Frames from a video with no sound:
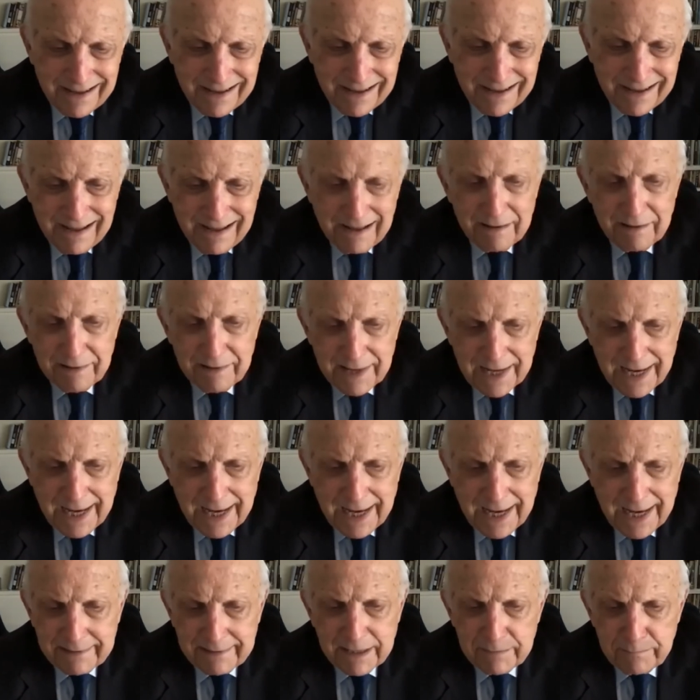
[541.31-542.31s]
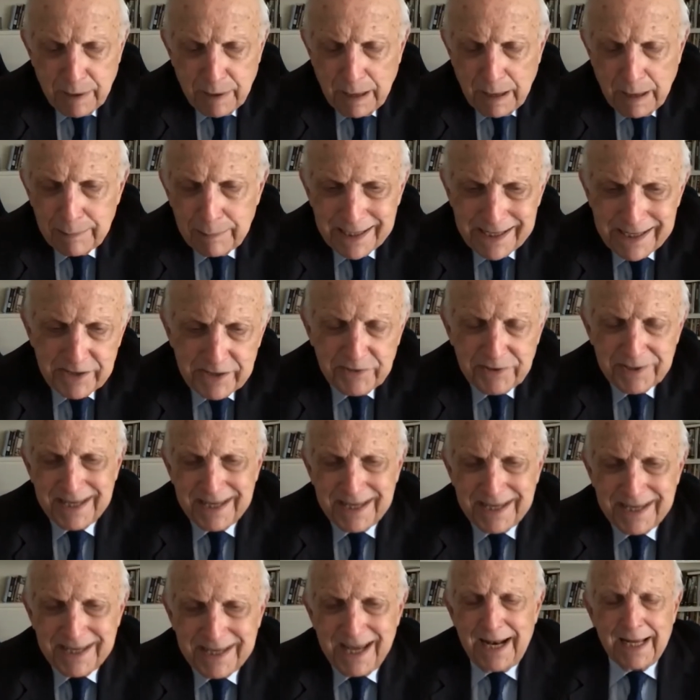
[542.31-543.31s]
that the public
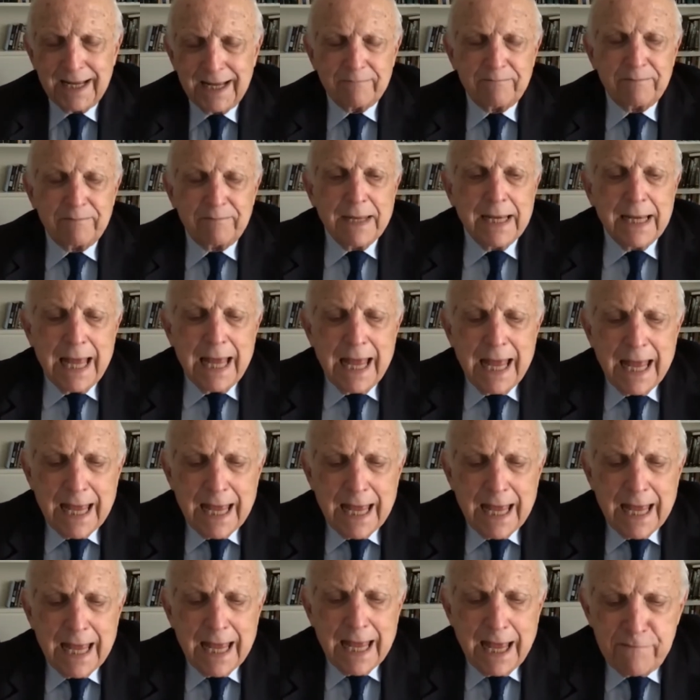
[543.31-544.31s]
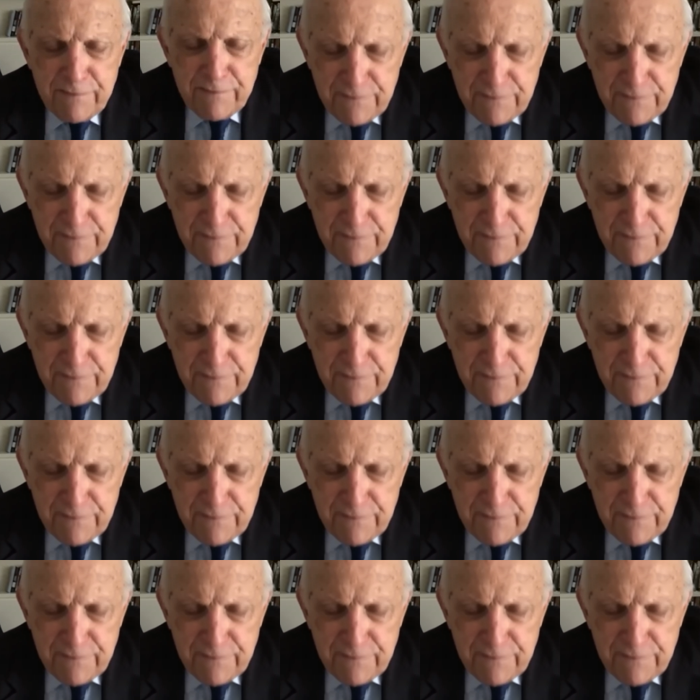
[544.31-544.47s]
isn't getting a